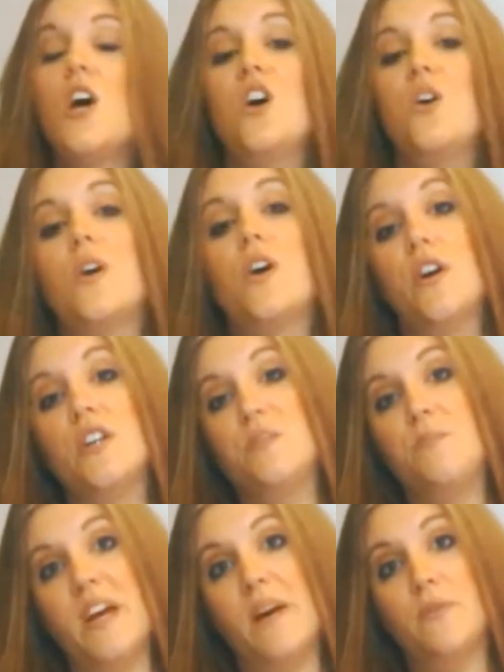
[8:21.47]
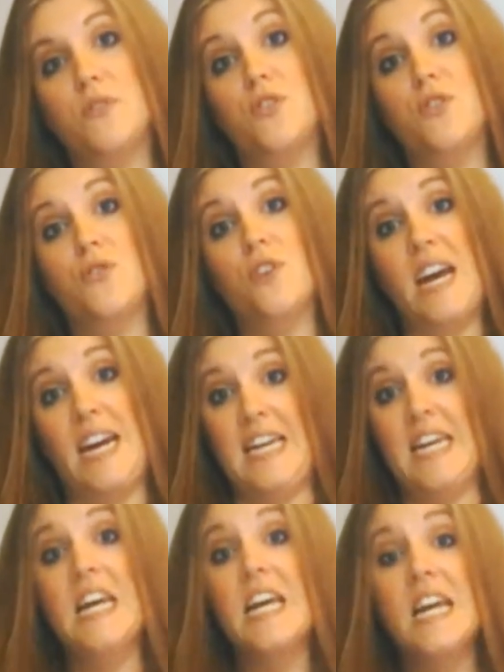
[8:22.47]
who are going to be able to
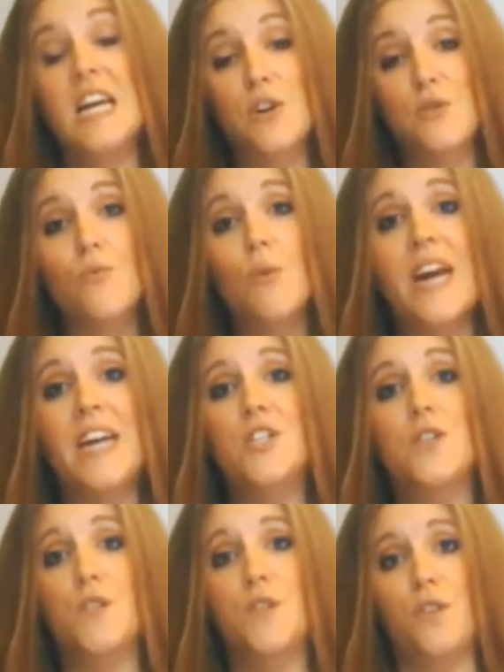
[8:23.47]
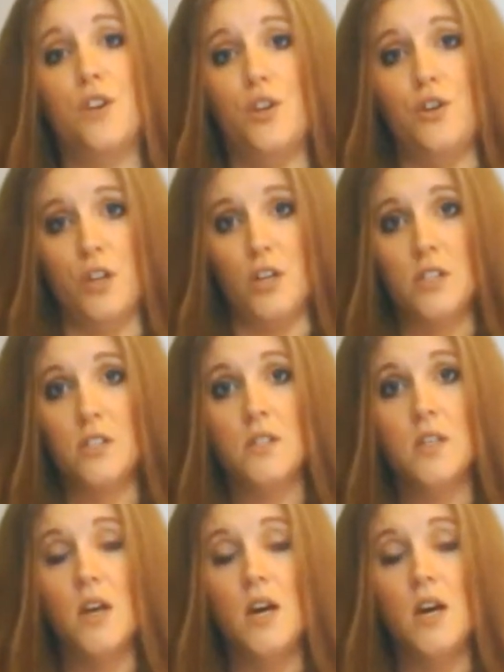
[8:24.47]
train in a range of different units.